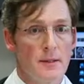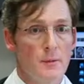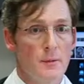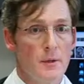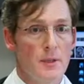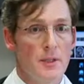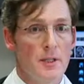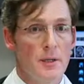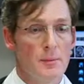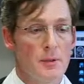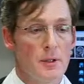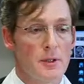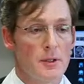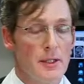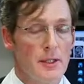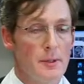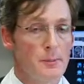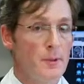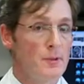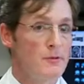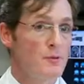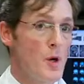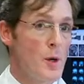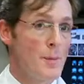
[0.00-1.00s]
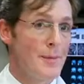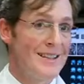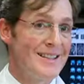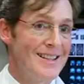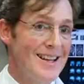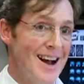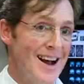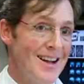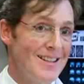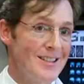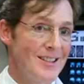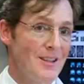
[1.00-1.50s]
We typically perform
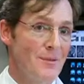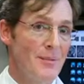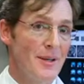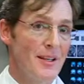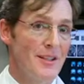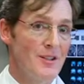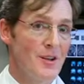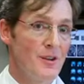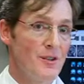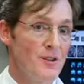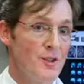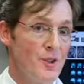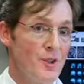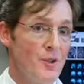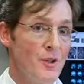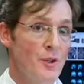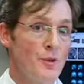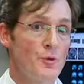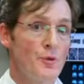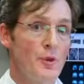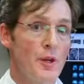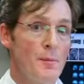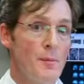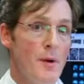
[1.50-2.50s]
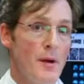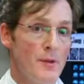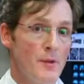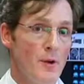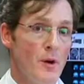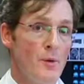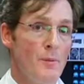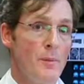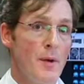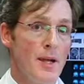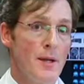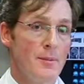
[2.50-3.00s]
endoscopies on 2 to 3 month
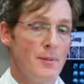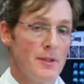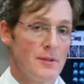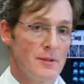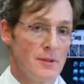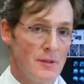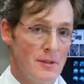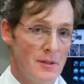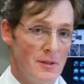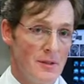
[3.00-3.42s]
old babies.